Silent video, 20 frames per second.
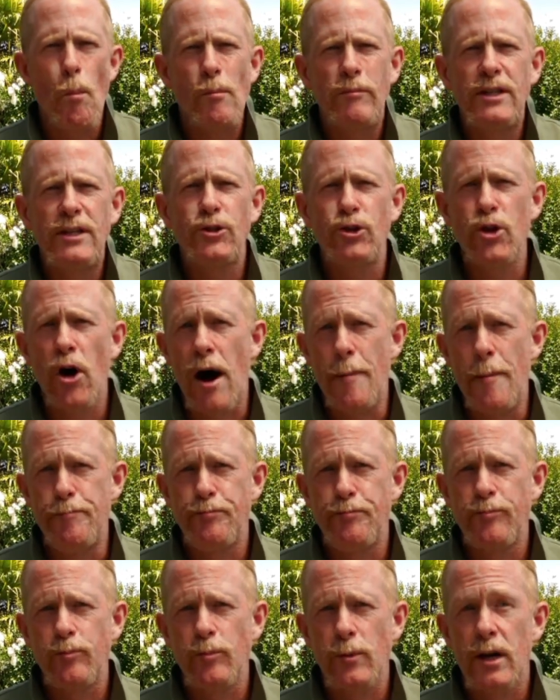it's time
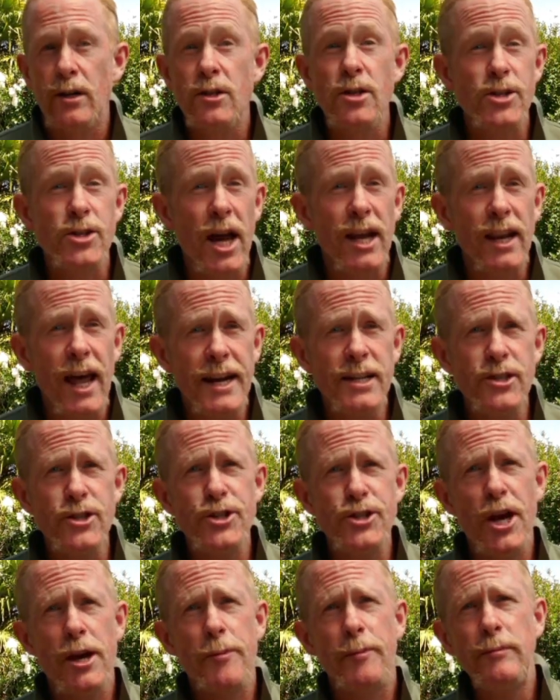to say, ladies and
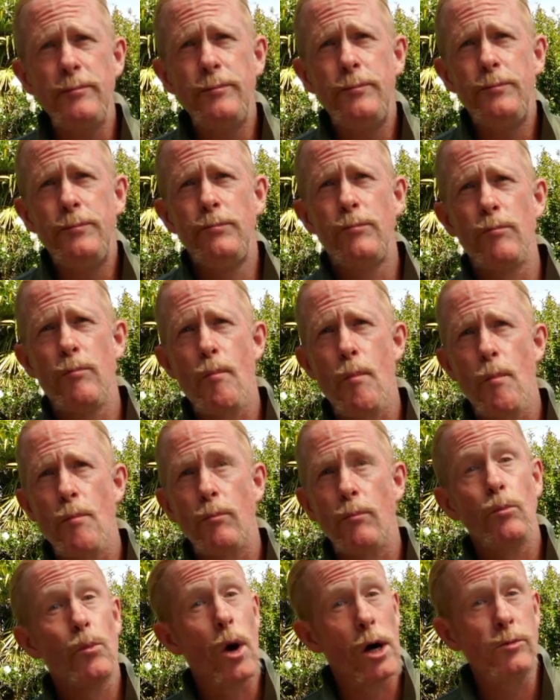gentlemen,
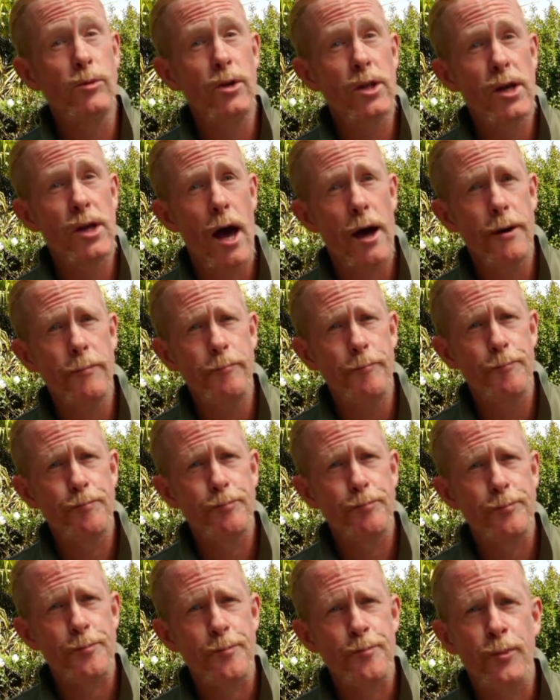welcome to the garden
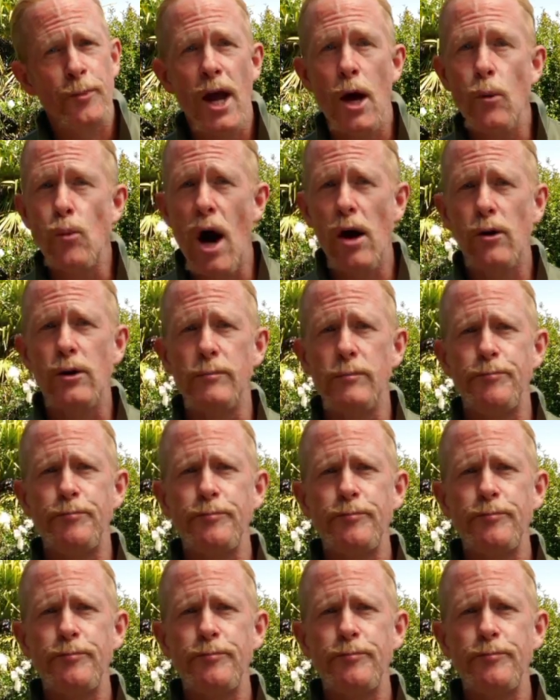and welcome